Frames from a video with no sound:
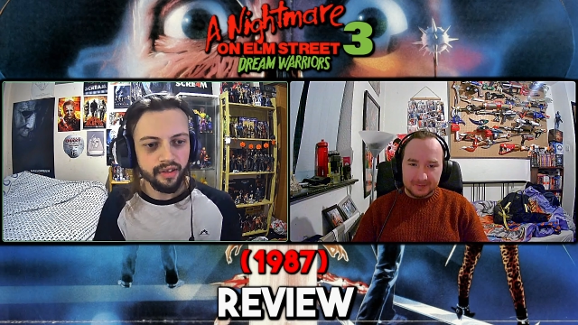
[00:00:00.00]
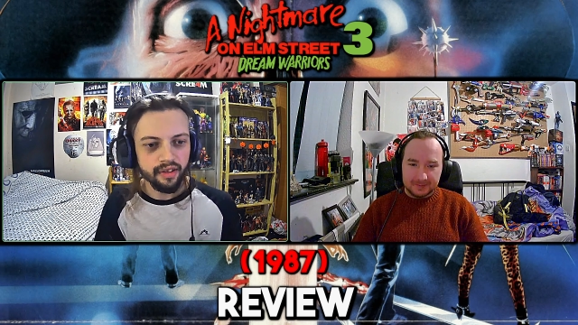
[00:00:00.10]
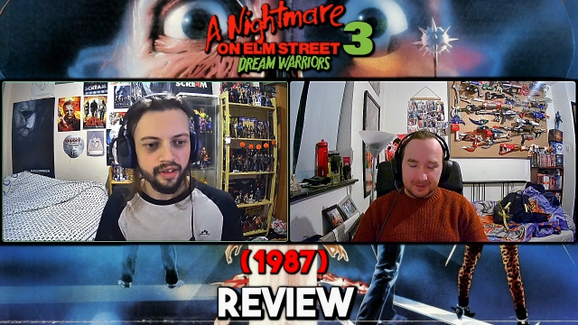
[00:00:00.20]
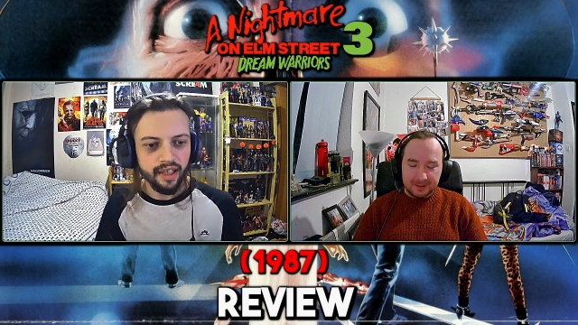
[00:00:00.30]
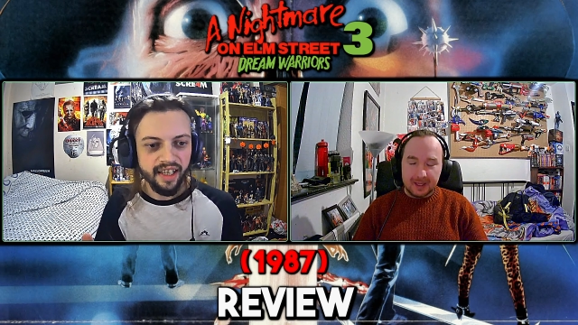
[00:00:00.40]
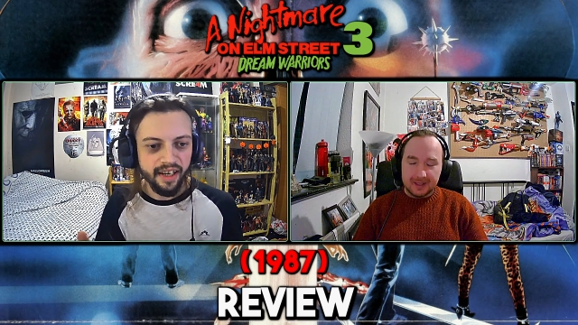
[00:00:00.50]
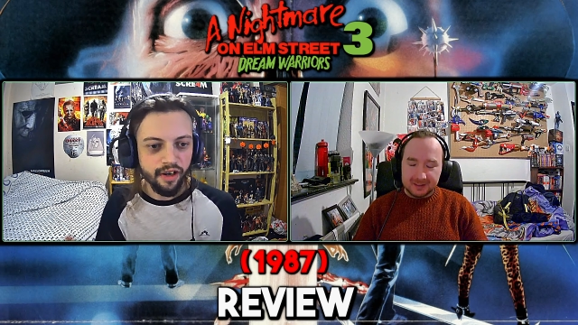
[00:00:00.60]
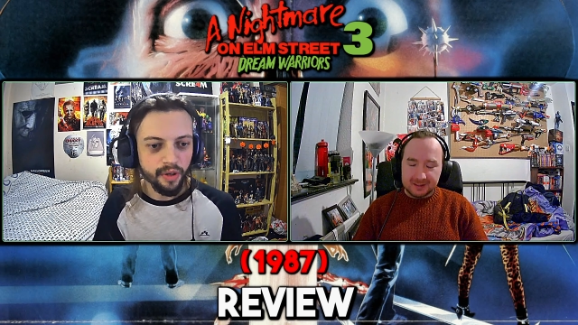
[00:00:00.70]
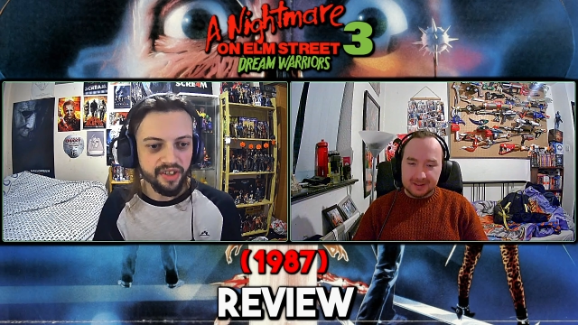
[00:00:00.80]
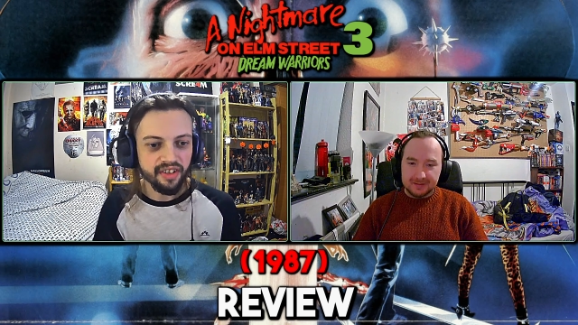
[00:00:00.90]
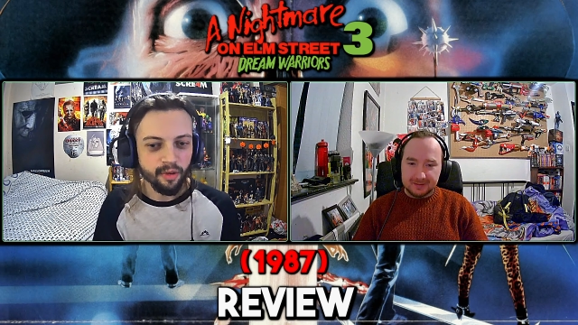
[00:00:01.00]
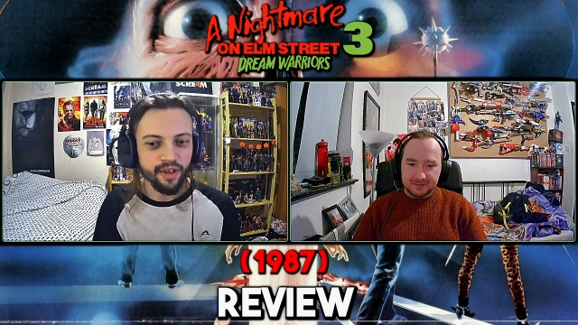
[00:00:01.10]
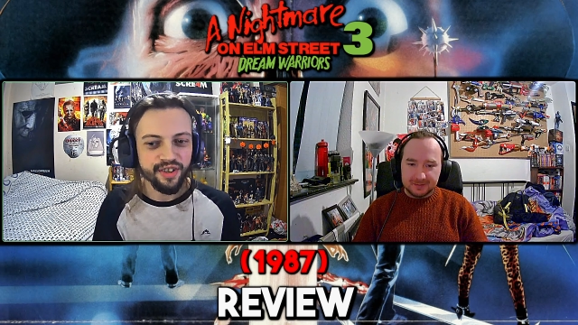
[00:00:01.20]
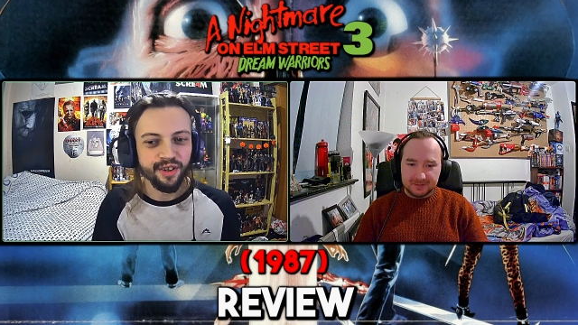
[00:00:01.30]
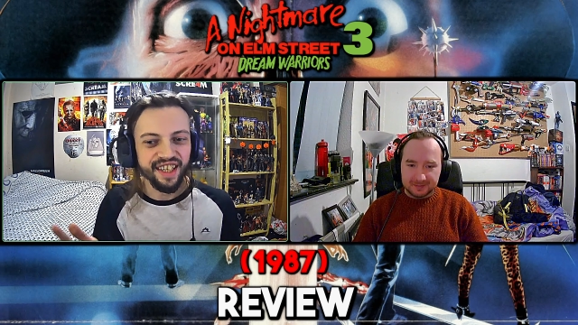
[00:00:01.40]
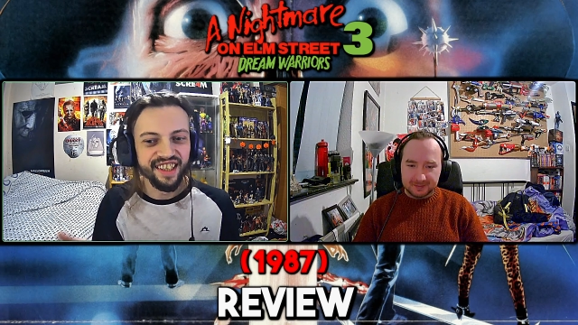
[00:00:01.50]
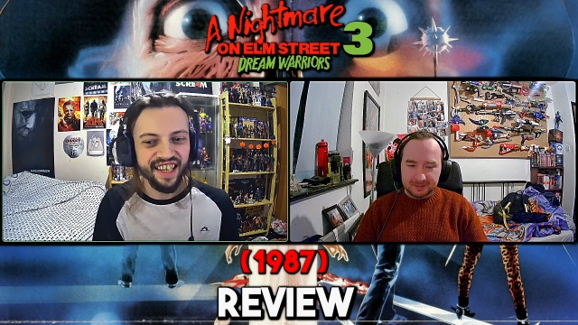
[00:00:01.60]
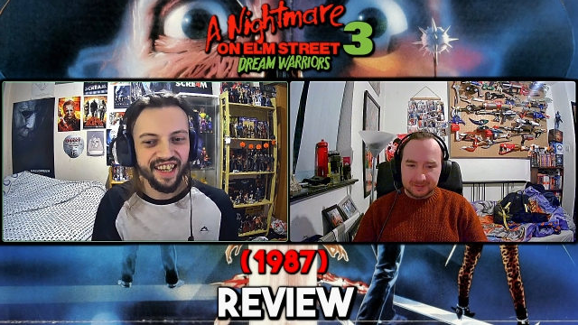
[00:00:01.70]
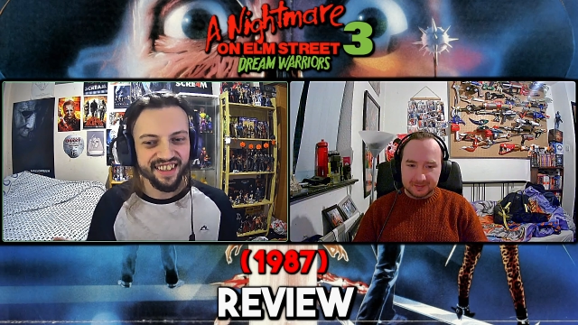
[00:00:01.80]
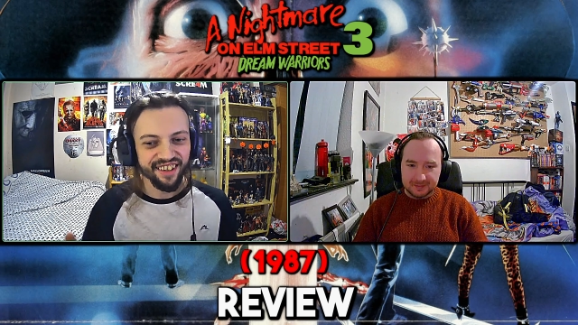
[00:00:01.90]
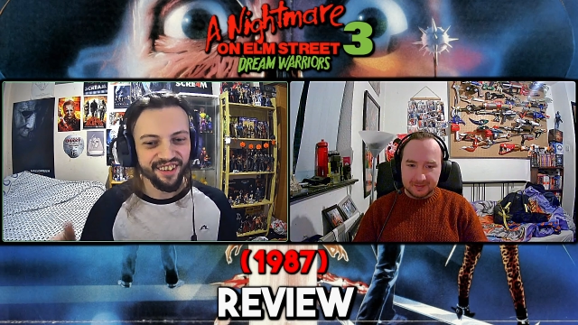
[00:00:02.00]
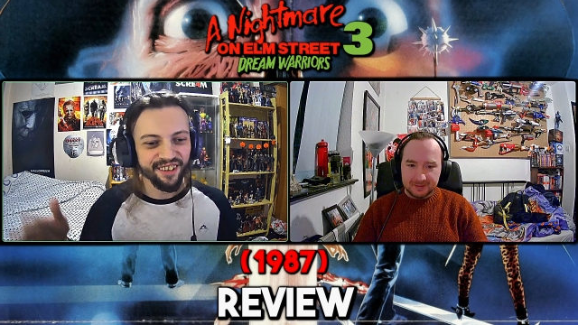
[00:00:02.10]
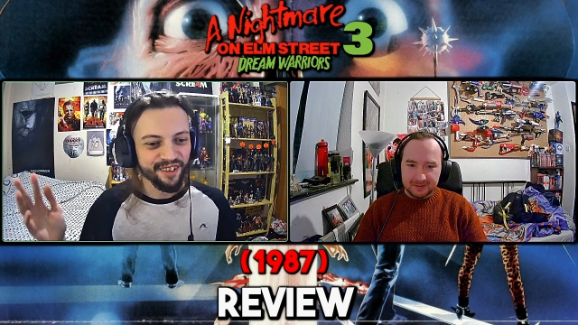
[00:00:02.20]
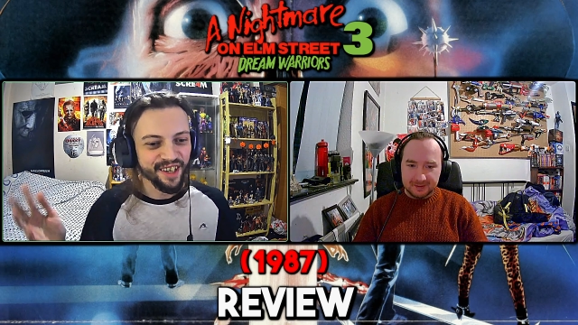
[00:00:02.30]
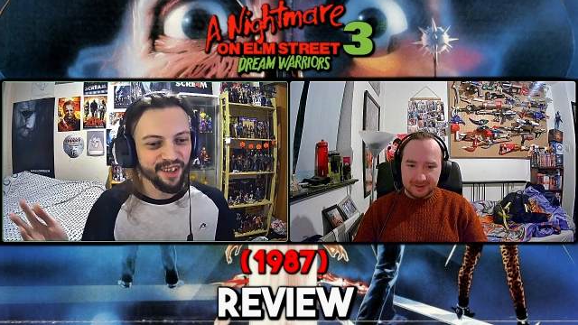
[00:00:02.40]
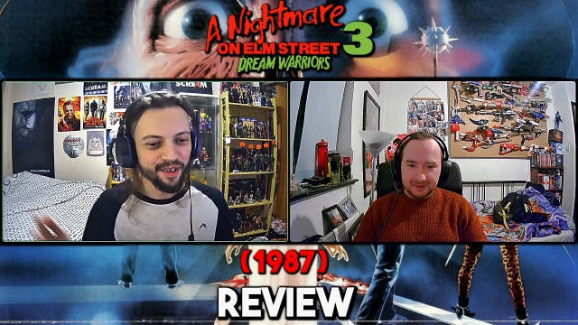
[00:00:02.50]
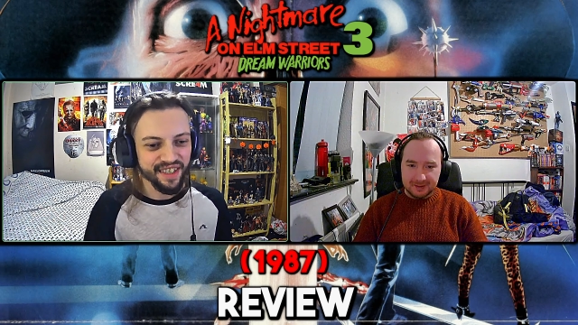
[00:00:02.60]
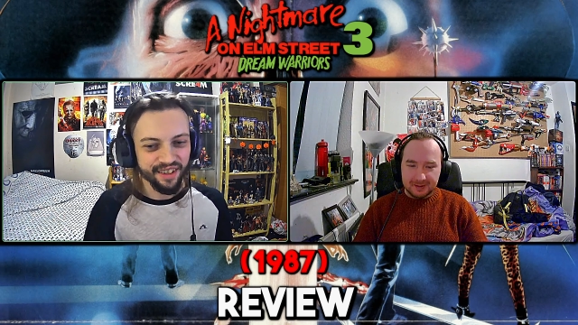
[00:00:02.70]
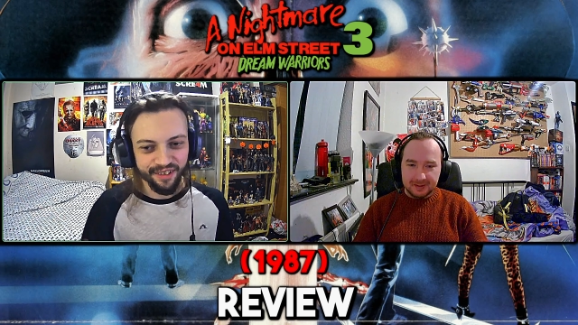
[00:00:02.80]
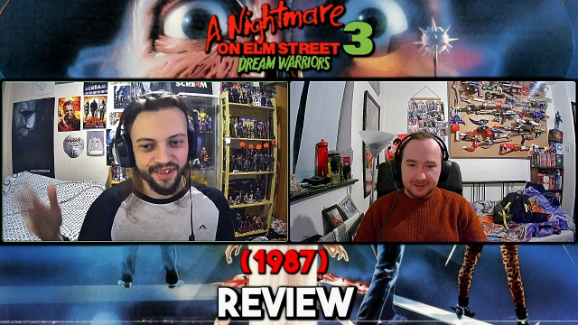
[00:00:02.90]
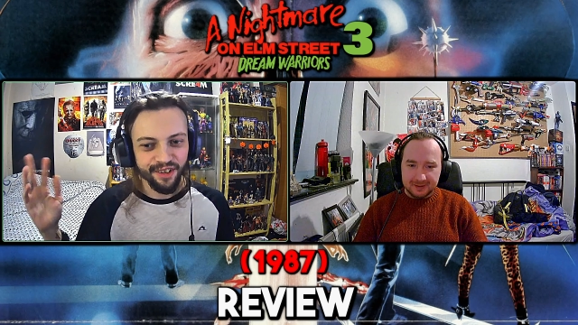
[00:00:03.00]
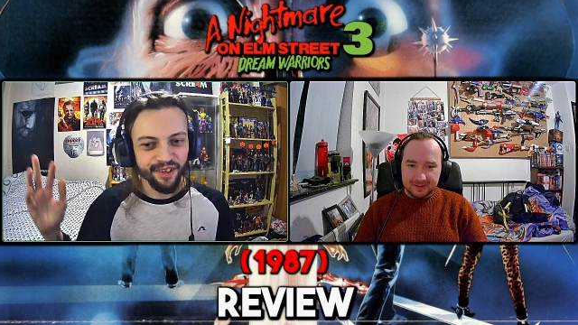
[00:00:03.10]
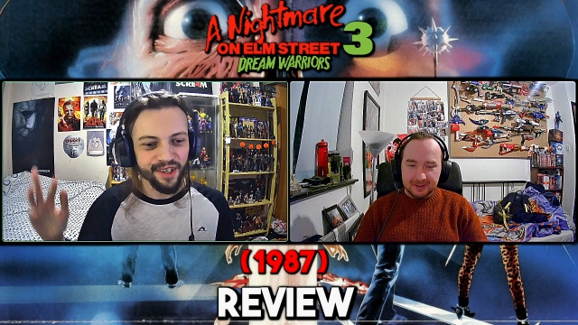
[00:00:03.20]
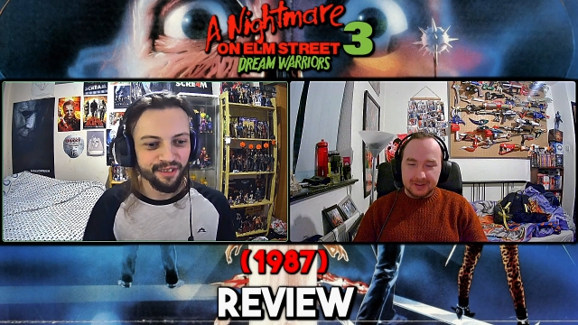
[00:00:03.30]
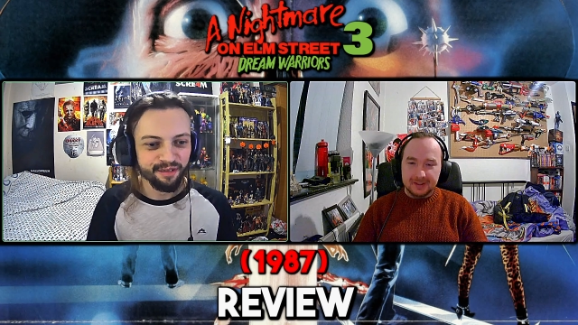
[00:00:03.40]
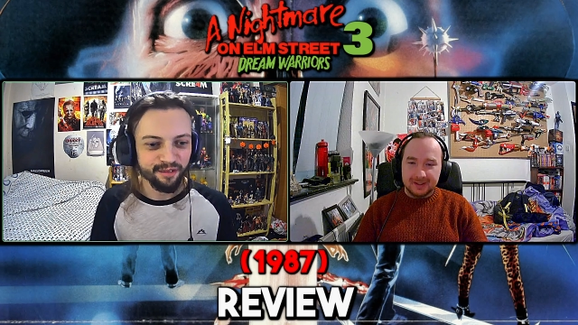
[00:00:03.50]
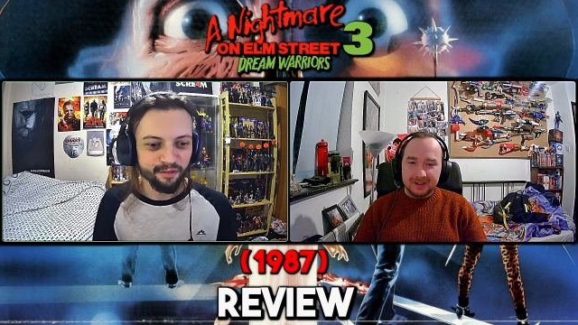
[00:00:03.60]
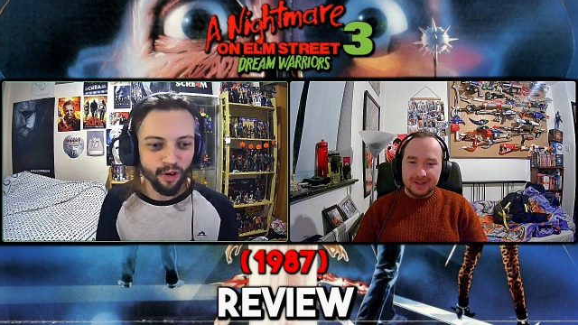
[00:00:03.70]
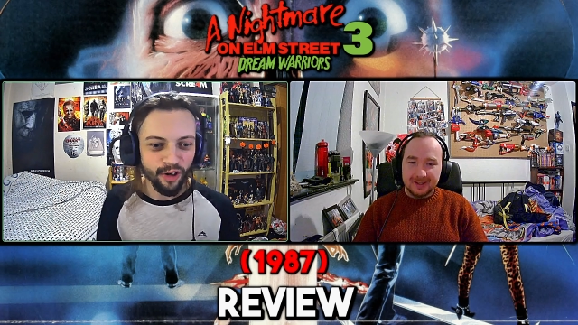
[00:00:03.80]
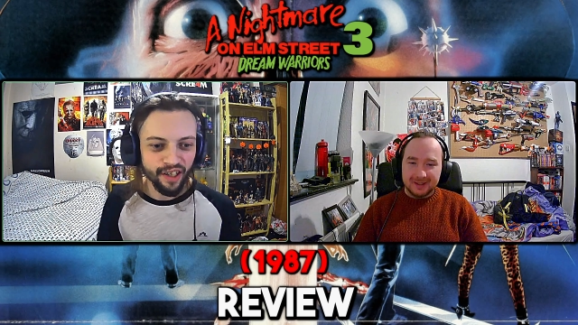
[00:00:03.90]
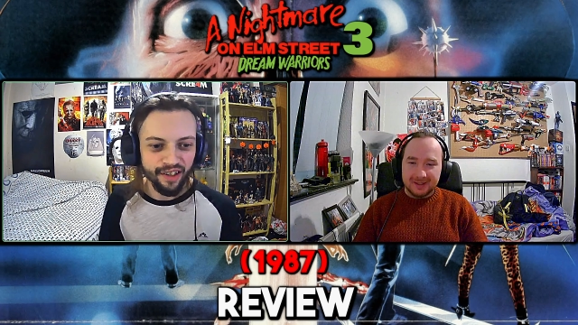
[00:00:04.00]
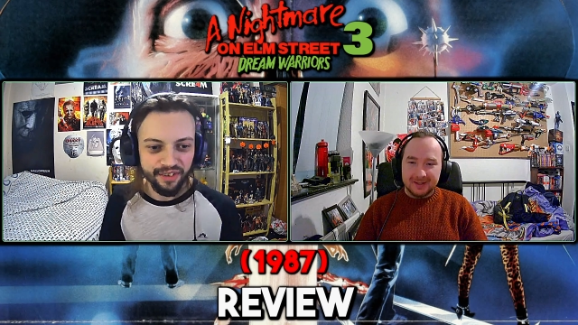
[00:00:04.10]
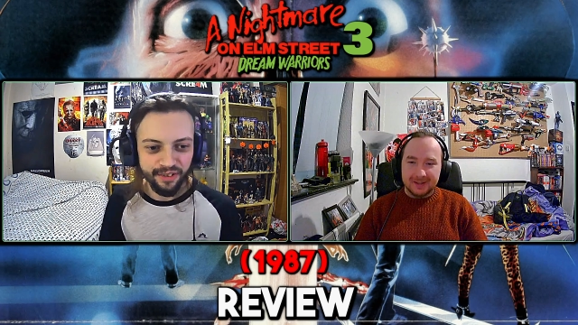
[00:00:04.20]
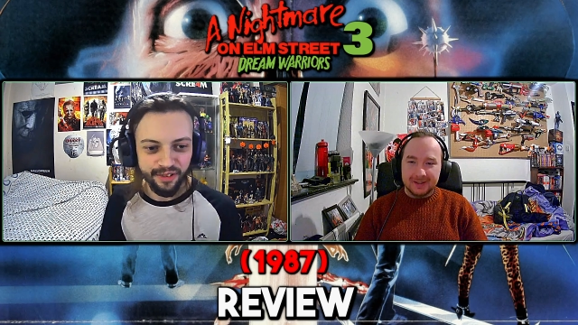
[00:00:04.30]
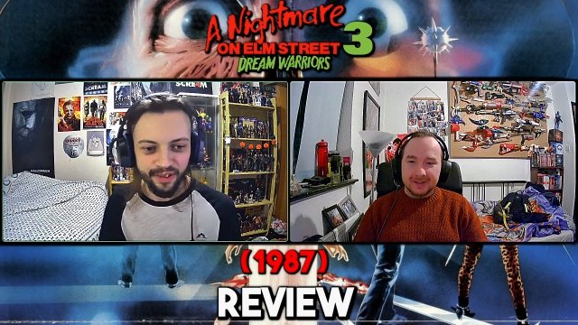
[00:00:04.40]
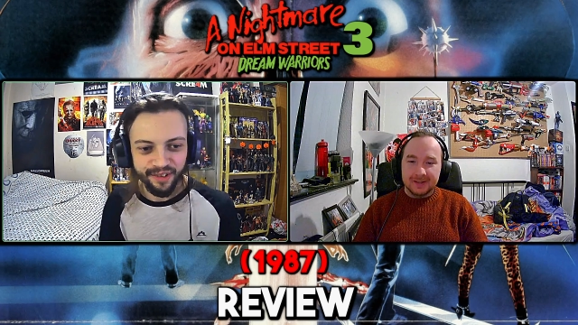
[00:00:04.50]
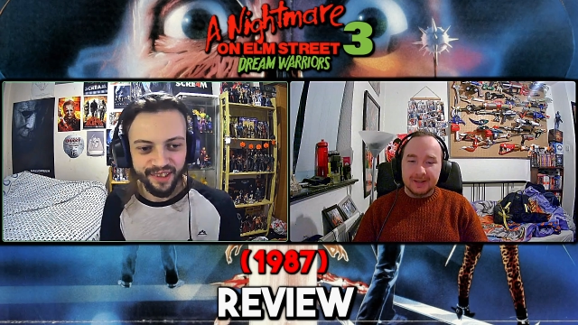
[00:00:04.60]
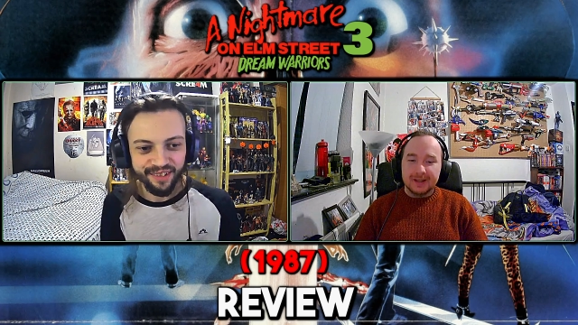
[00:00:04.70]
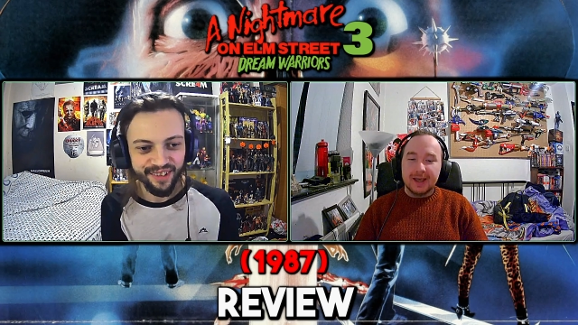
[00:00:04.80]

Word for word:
Speaker 1: Yeah. And they know he sleepwalks. And Kincaid is like, oh, wake up. He's like, oh, enjoy your walk, asshole, or whatever.